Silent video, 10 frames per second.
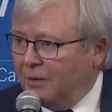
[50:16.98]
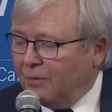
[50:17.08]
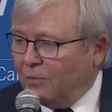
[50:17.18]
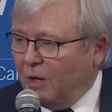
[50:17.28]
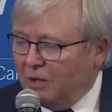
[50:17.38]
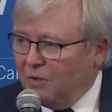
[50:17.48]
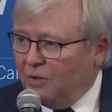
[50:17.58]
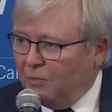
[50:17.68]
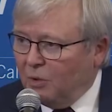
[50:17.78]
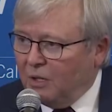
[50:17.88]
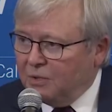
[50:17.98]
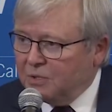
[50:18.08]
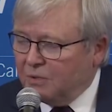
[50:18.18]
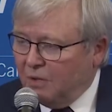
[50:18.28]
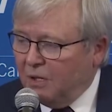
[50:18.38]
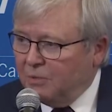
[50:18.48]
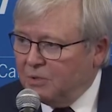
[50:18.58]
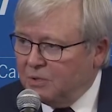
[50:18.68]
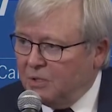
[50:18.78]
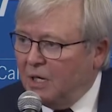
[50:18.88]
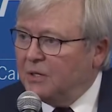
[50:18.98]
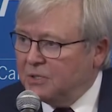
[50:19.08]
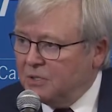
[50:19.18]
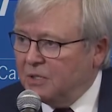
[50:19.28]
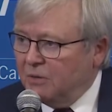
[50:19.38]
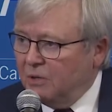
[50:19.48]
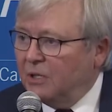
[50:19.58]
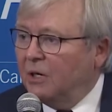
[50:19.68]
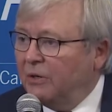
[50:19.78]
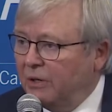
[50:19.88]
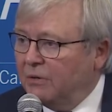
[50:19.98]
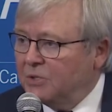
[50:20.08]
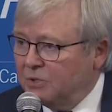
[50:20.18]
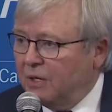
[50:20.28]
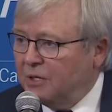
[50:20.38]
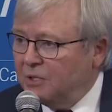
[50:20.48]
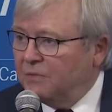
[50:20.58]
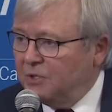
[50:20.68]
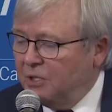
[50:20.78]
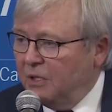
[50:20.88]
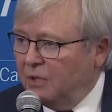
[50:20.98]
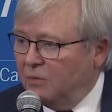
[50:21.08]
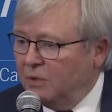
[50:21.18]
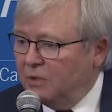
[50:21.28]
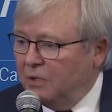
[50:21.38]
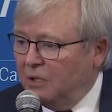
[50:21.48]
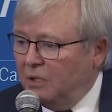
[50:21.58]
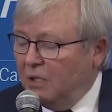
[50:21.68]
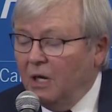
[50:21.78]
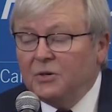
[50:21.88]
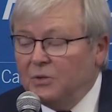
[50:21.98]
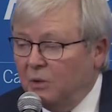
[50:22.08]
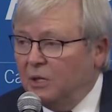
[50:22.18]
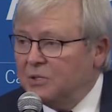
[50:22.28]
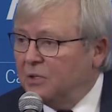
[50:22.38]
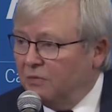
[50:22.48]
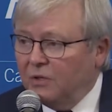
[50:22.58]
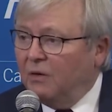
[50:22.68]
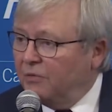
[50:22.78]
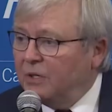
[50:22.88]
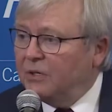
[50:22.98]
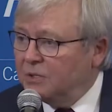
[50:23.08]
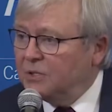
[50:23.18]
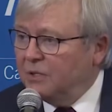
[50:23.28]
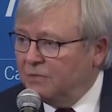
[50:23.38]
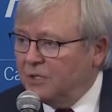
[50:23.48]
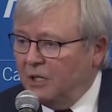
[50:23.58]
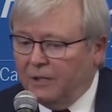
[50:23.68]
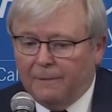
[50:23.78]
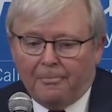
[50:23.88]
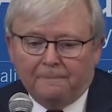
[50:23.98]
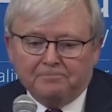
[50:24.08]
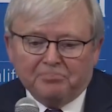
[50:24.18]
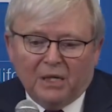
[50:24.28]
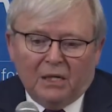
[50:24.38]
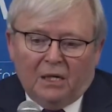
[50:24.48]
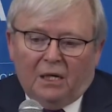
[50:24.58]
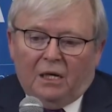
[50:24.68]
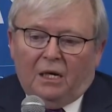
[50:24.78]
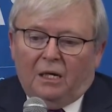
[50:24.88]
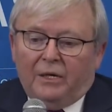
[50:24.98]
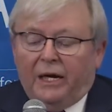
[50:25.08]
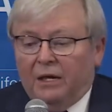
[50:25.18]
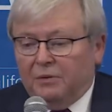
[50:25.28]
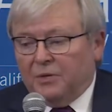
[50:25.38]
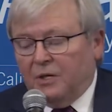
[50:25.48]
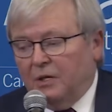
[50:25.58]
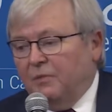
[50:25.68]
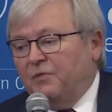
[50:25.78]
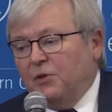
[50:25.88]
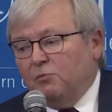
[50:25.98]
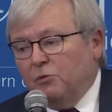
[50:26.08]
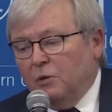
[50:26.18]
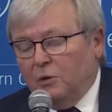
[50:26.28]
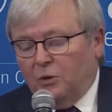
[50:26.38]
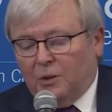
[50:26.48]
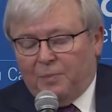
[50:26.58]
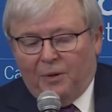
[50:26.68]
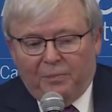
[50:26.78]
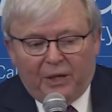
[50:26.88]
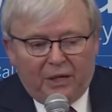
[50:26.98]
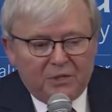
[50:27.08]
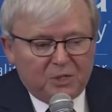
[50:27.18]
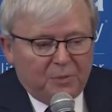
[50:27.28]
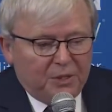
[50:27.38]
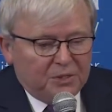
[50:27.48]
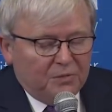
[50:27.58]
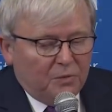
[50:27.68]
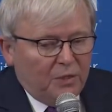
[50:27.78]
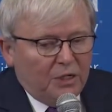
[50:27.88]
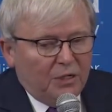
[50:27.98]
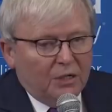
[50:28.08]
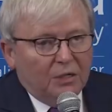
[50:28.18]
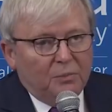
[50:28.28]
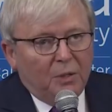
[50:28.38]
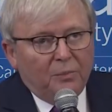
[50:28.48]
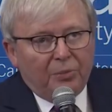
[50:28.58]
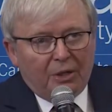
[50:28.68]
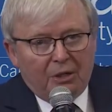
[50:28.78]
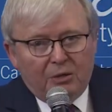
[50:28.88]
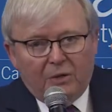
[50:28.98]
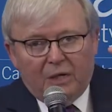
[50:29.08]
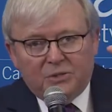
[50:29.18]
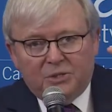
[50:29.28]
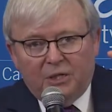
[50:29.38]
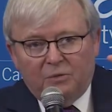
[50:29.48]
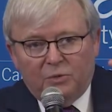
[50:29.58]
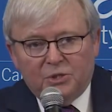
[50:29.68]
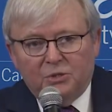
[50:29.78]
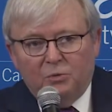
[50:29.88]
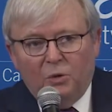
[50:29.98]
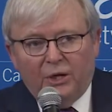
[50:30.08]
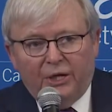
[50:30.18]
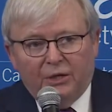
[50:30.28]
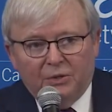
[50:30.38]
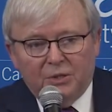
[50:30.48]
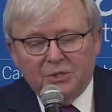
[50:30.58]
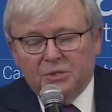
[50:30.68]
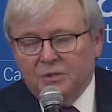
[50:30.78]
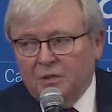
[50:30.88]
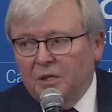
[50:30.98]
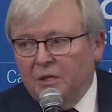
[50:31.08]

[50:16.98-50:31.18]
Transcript: rather than what I describe as a necessarily coherent strategy for dealing with a newly self-confident and assertive China. Now, if you look at Pompeo's speech of a week ago, Pompeo has said we're still working on this,